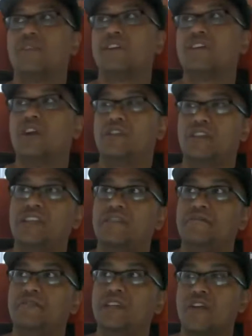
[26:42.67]
it's hard to,
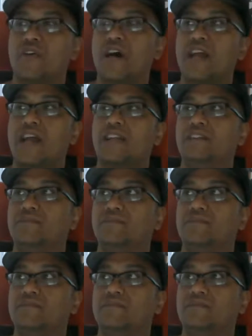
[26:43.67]
I
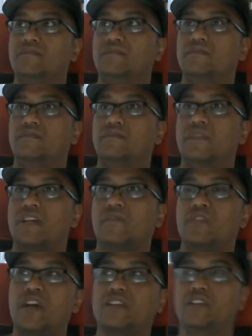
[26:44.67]
have
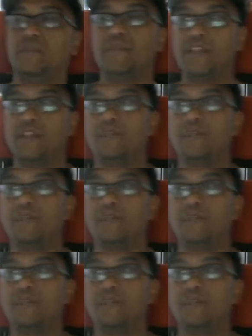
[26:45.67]
talked to many a